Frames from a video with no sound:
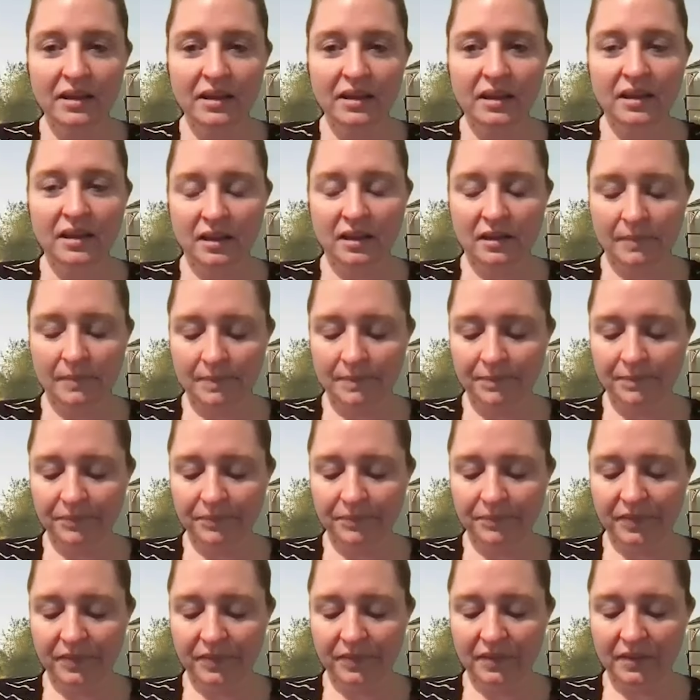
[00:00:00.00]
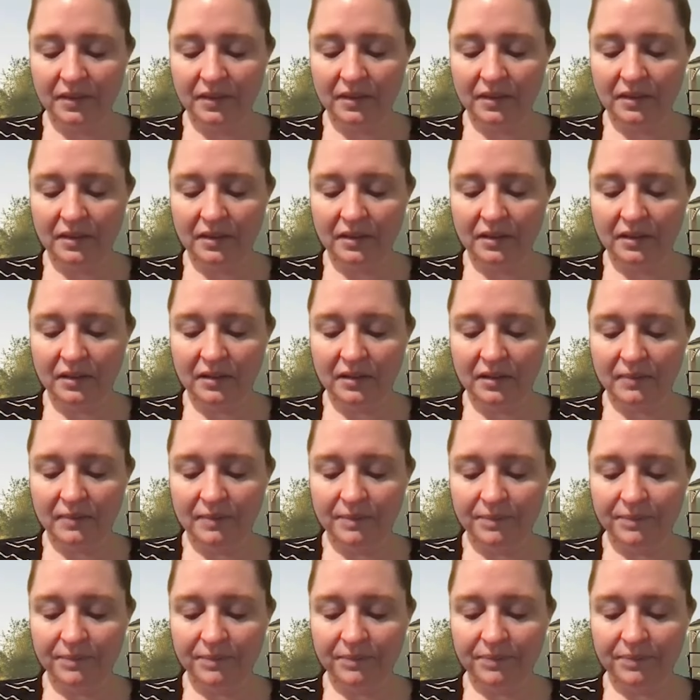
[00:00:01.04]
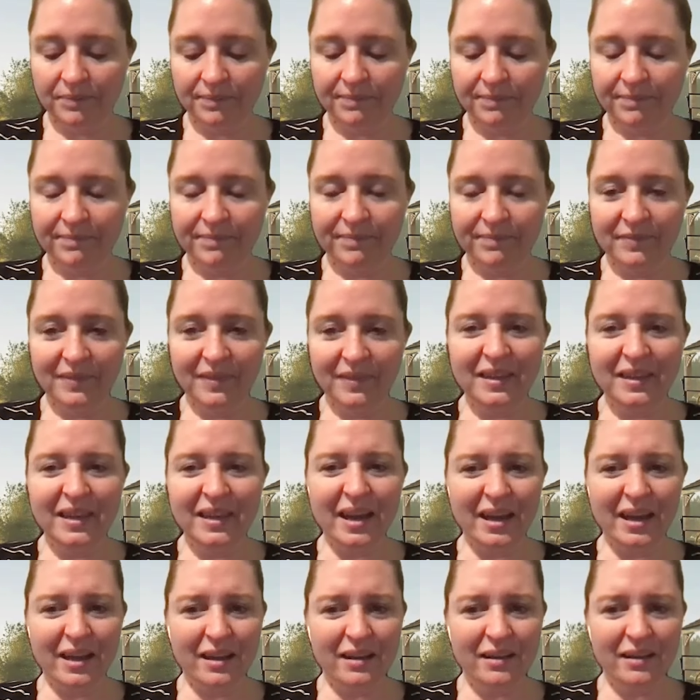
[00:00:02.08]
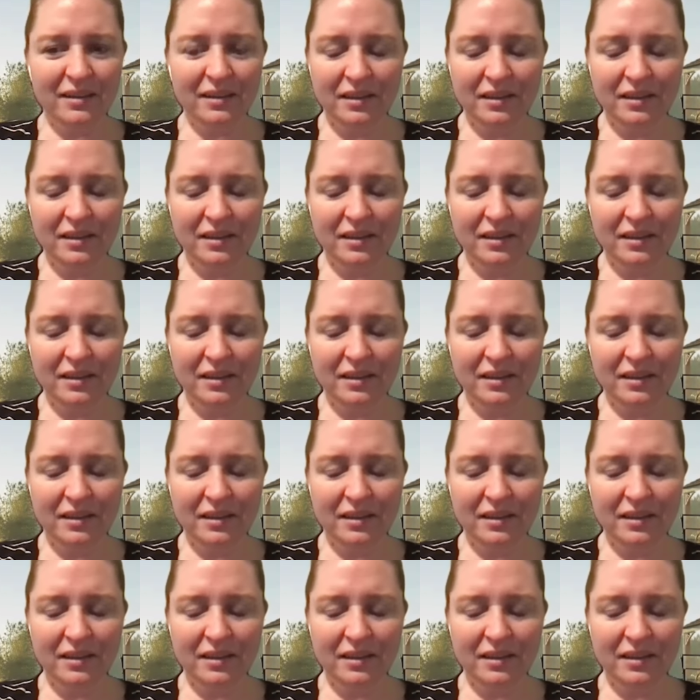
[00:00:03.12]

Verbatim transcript: seem very unlikely yeah. for a